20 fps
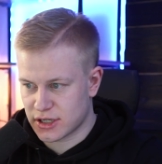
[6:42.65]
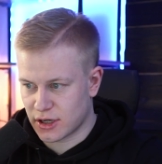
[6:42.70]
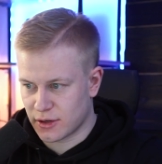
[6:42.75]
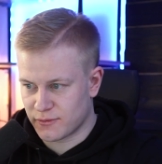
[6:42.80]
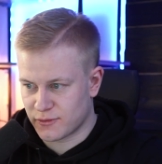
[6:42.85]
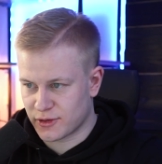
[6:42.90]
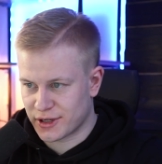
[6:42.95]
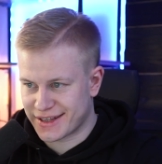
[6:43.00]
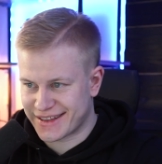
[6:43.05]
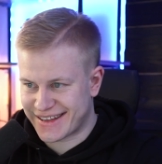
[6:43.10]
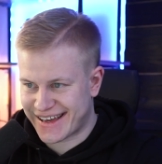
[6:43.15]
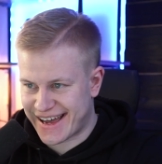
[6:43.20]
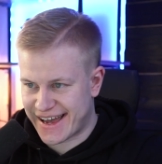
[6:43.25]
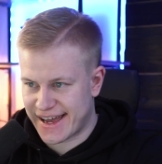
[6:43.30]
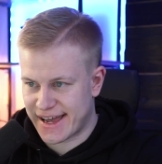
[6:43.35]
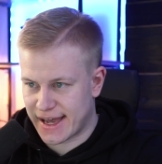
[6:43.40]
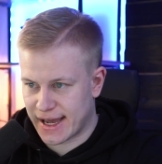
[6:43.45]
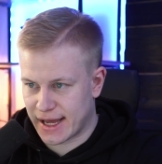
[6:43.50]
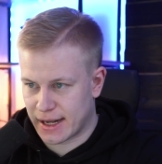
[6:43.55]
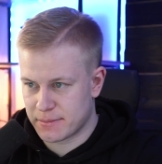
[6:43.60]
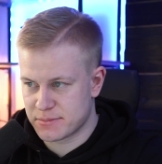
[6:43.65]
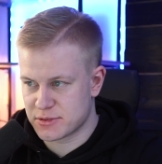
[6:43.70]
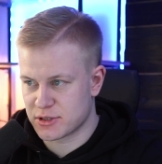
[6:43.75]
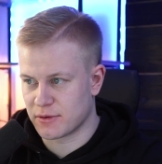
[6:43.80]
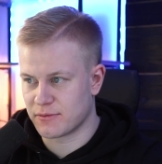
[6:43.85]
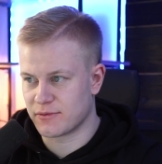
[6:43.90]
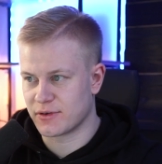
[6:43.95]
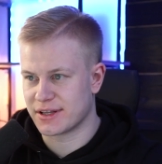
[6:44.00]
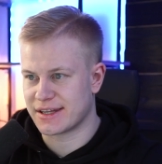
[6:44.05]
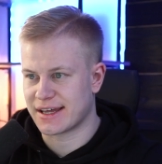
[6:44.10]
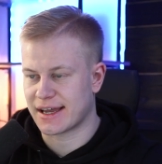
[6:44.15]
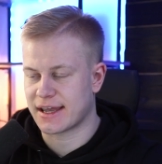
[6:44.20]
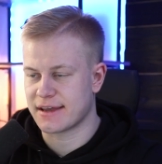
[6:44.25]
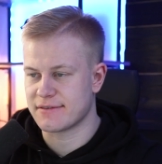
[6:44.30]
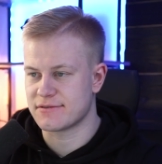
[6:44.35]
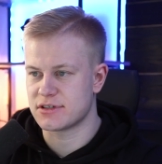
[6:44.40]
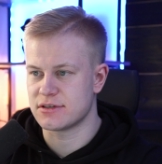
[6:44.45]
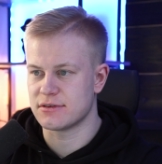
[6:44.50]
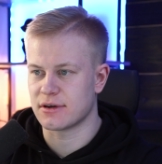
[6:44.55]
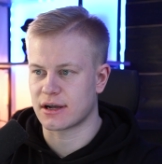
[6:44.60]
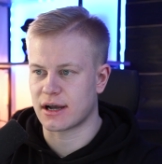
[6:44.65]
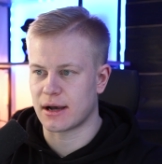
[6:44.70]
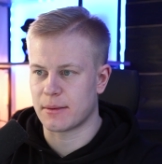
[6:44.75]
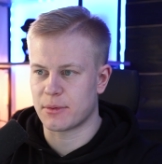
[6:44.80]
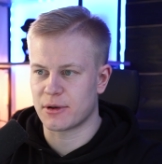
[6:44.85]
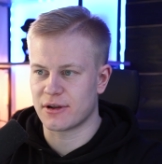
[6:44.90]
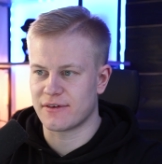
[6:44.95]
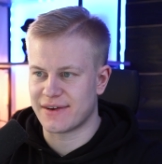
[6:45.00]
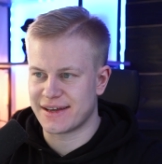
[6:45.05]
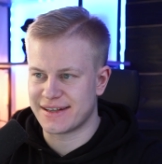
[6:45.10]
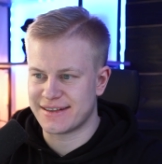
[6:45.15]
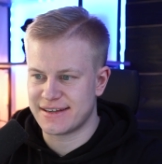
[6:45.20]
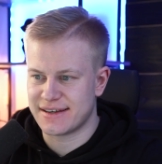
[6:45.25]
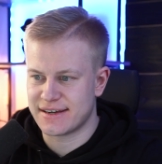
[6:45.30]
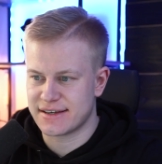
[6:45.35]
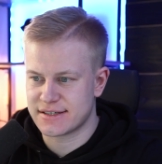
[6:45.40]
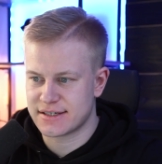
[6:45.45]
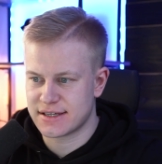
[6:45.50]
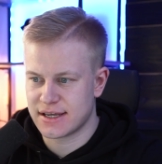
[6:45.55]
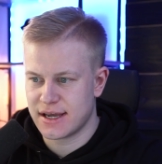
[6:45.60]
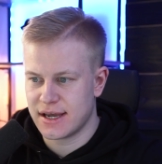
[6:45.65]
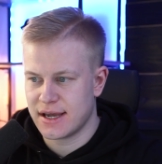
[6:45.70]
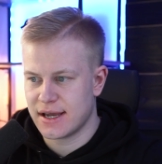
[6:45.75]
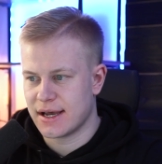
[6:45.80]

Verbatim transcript: Hopefully that helps. Hopefully that gives you a couple of ideas.